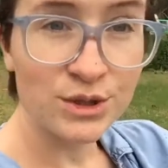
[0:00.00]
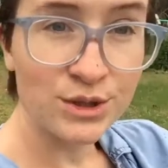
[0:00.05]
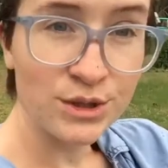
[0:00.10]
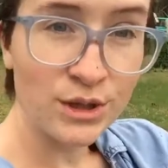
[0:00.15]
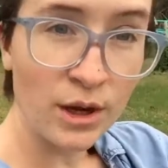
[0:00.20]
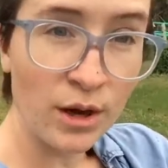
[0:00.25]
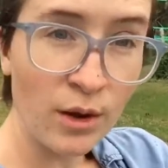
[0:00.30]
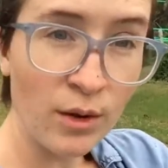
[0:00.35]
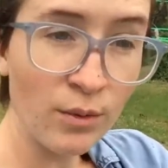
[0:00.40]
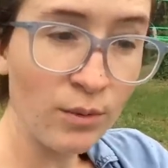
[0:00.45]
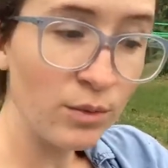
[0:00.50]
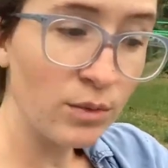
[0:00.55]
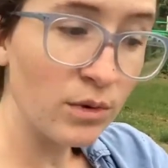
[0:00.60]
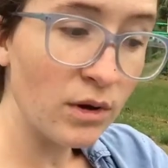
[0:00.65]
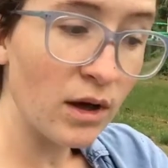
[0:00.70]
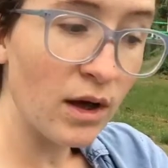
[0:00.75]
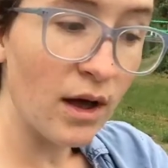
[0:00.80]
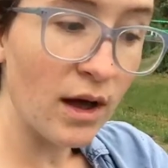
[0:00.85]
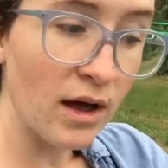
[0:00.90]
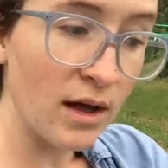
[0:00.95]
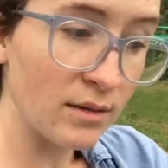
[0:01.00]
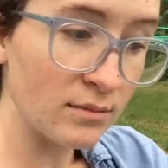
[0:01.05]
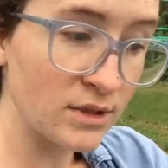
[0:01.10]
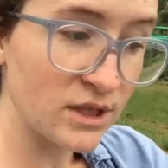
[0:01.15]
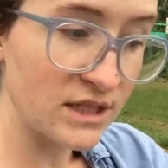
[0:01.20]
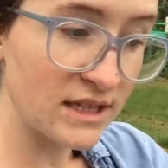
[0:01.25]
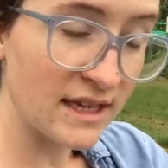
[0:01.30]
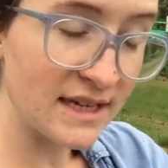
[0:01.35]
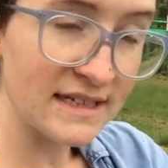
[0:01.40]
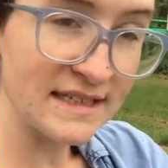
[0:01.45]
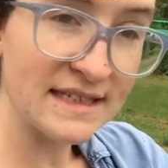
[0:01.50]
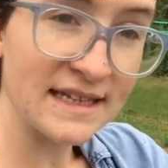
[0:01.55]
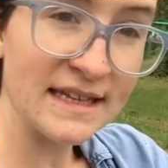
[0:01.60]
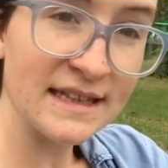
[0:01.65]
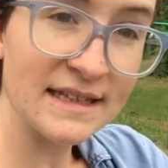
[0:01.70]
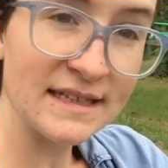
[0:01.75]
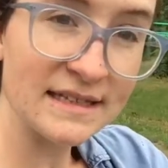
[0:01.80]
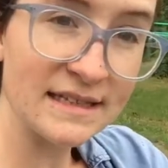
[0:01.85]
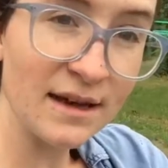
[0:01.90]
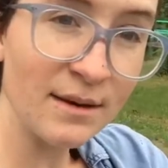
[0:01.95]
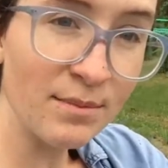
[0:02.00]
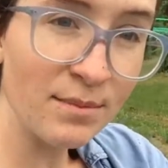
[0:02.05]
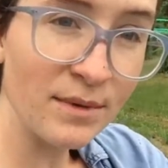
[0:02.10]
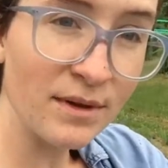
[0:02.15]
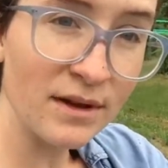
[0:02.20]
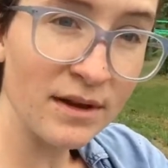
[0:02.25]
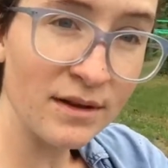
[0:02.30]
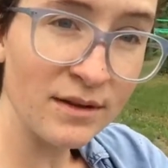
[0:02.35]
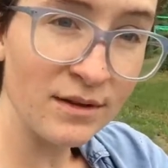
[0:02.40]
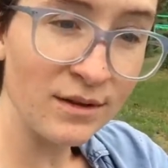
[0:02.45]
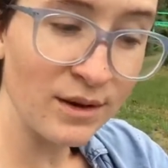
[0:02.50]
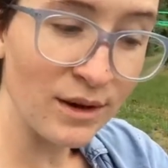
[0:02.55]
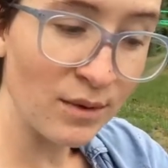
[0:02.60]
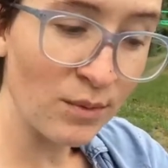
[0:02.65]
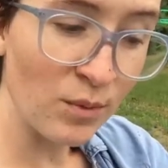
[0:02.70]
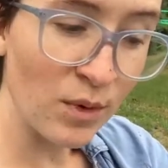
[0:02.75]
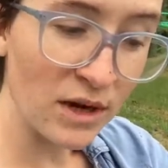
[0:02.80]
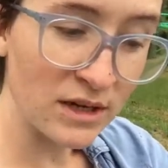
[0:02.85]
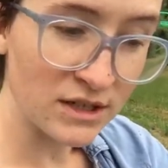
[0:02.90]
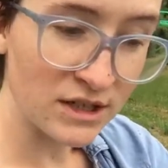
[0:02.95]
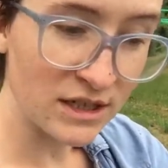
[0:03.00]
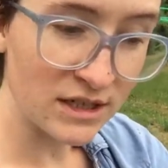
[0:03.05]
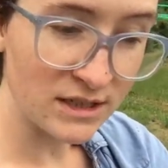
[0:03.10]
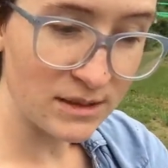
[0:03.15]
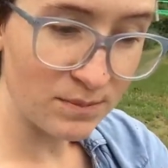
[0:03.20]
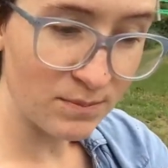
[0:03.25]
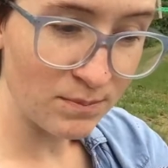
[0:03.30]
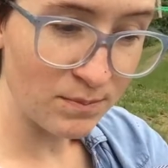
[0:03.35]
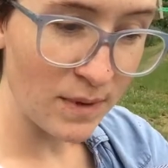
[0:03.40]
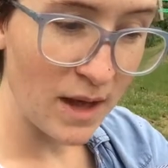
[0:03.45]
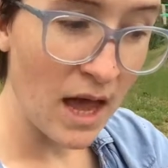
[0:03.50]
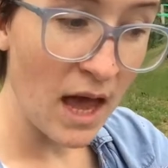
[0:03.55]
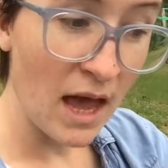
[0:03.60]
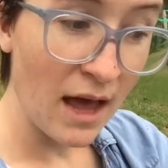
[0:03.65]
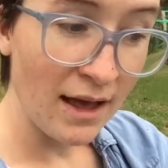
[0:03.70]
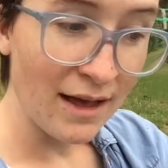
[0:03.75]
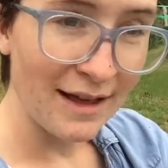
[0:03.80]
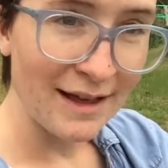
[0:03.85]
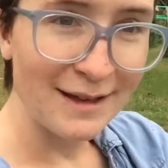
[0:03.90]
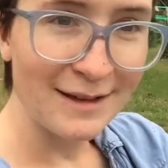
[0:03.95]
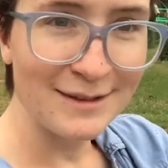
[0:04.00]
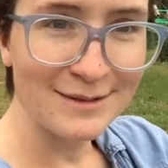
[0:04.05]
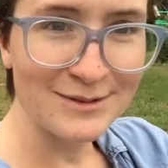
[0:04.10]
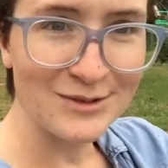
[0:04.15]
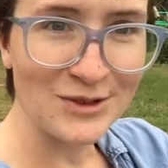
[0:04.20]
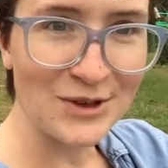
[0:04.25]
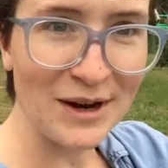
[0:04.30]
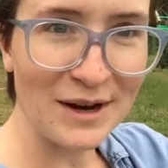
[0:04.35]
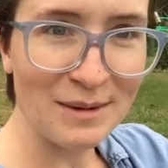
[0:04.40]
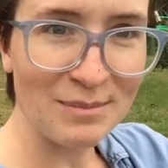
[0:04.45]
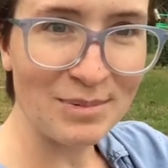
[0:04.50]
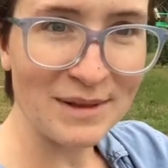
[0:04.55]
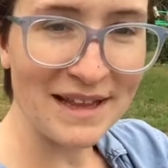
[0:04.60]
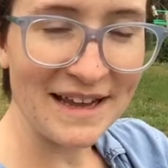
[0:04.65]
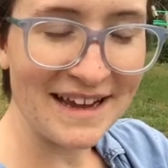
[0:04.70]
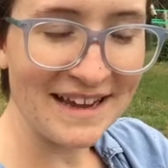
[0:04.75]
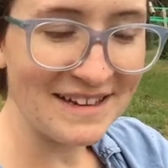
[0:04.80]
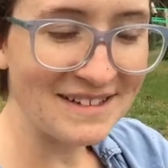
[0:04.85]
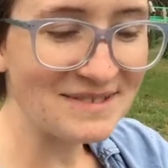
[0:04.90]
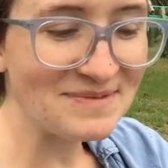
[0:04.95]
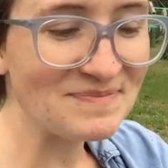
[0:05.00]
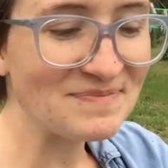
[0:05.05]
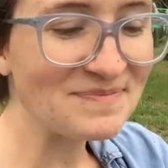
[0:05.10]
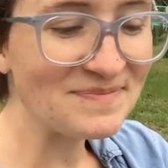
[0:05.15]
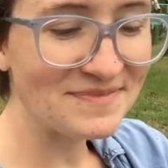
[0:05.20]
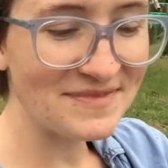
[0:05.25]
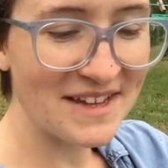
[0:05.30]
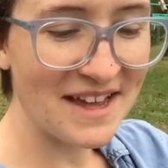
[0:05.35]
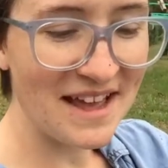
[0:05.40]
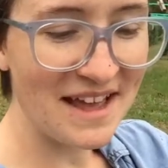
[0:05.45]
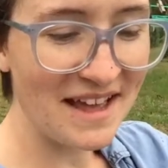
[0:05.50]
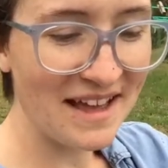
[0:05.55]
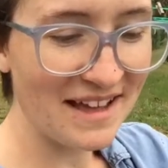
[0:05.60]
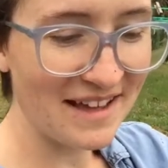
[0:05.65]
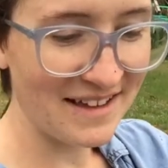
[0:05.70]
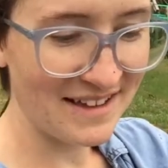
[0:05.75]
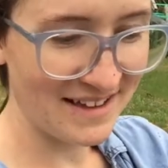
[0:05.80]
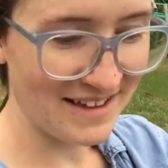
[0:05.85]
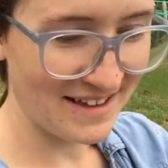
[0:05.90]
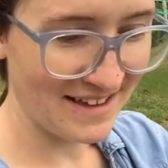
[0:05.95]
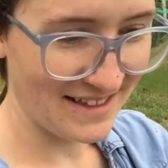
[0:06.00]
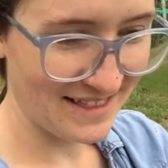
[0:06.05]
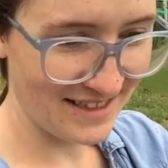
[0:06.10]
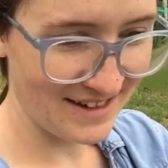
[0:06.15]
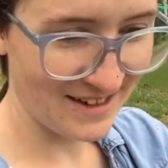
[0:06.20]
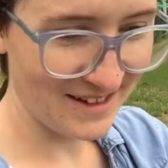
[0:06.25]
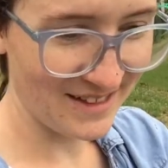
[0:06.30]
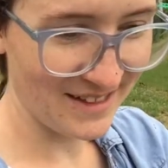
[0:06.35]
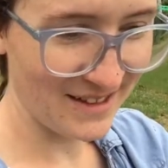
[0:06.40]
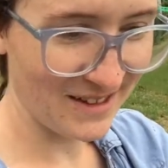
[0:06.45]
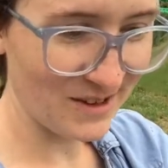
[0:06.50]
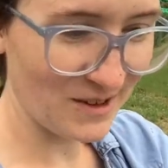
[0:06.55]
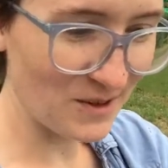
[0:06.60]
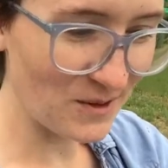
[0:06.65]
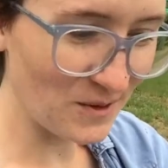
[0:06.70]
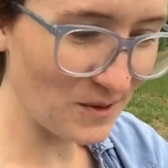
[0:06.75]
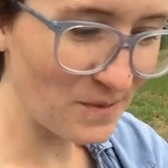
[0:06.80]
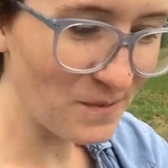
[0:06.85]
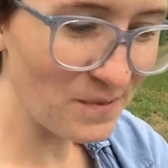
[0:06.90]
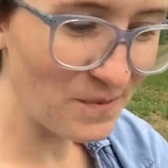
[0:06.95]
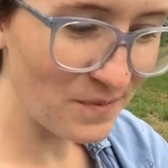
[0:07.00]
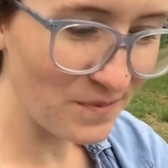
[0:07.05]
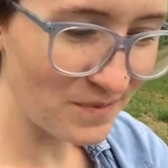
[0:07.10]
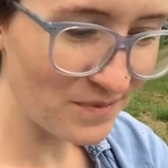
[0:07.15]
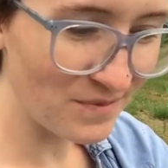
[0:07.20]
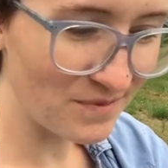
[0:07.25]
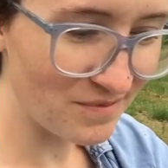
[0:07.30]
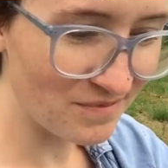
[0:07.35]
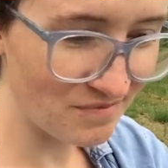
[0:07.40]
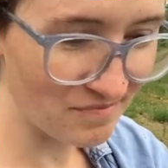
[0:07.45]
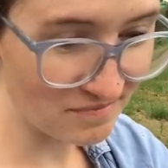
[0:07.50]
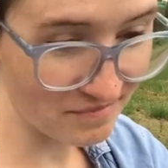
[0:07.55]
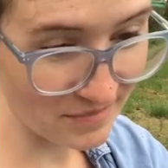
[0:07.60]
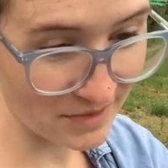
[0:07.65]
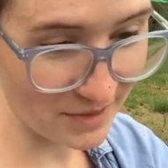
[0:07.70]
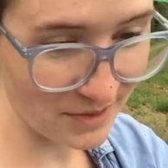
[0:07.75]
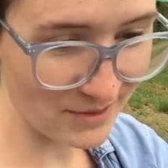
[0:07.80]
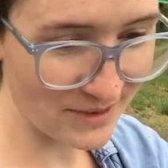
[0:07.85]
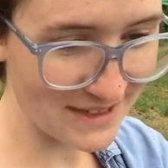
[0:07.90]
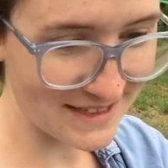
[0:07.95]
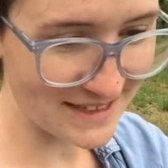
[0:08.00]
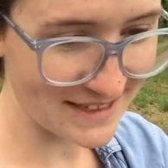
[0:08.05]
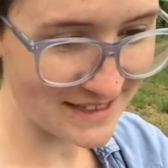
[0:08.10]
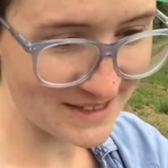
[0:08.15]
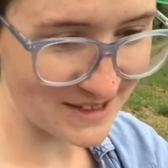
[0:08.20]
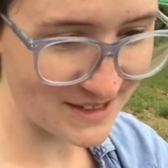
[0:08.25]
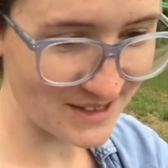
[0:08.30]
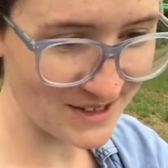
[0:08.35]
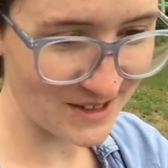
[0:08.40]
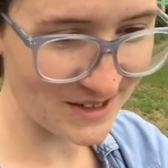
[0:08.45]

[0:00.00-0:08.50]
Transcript: So I'm just going to set this up and you can watch us try to plant uh, their little Three Sisters